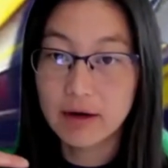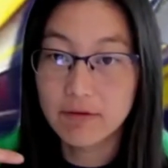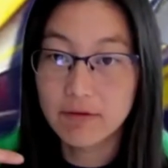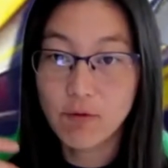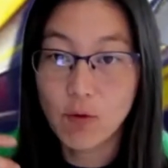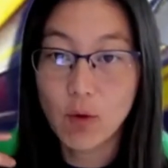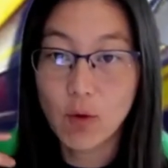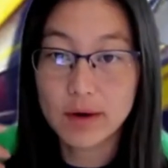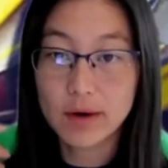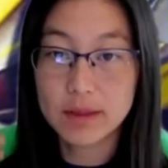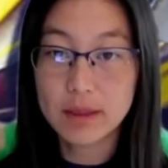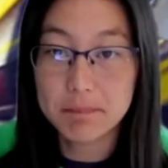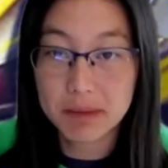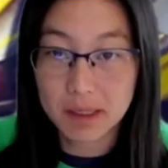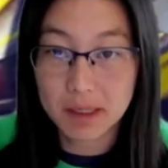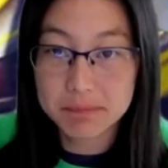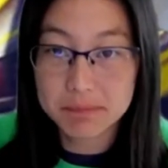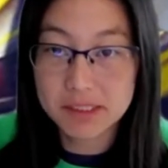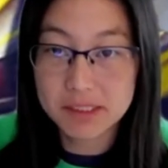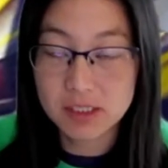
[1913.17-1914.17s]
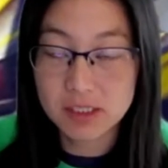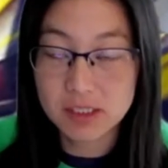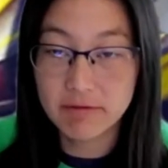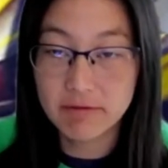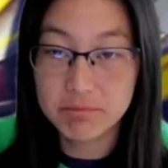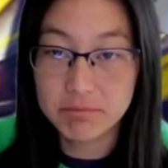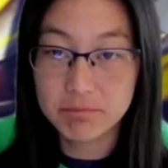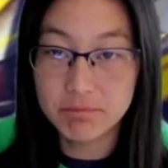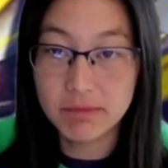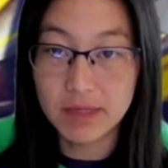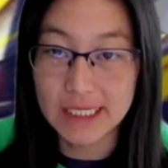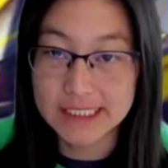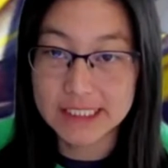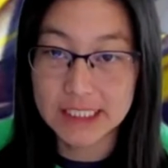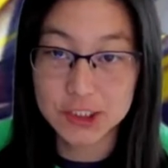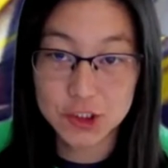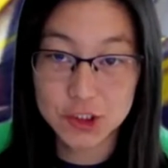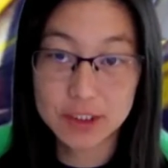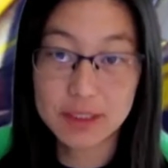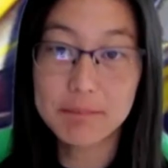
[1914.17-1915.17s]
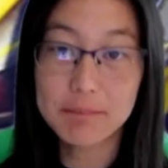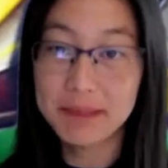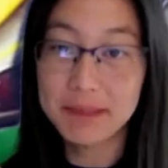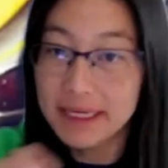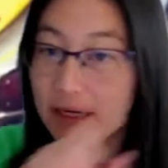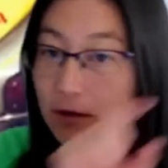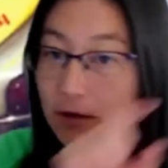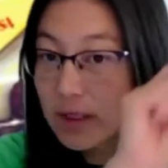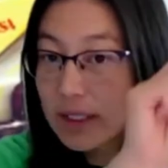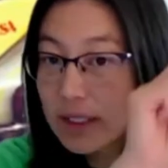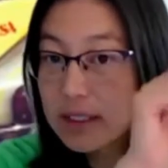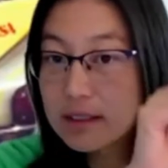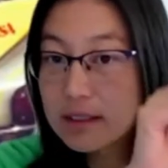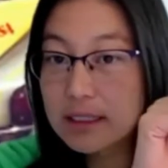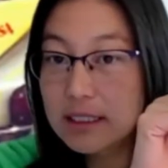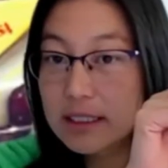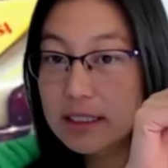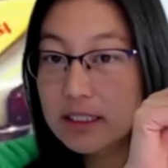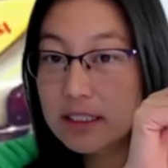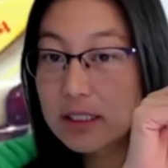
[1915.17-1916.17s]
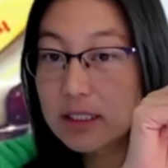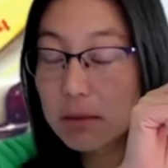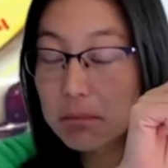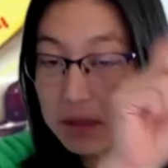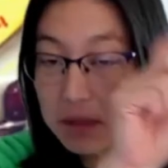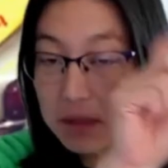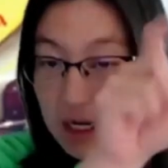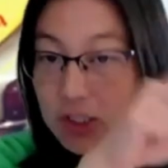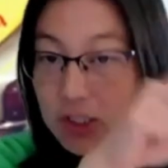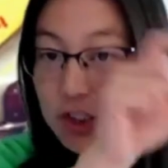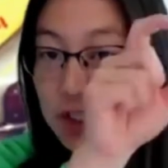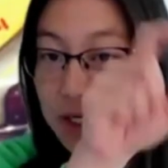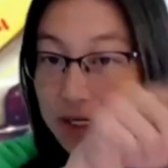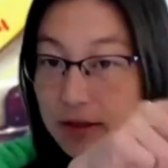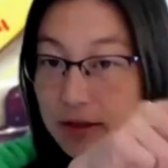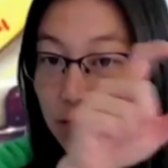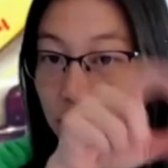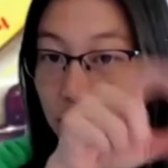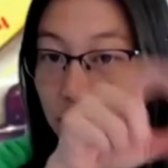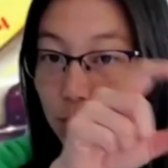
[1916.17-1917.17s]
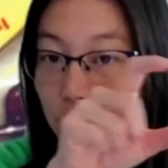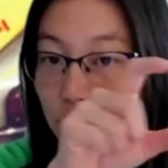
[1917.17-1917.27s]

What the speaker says: for the purpose of essentially being one of these blockchain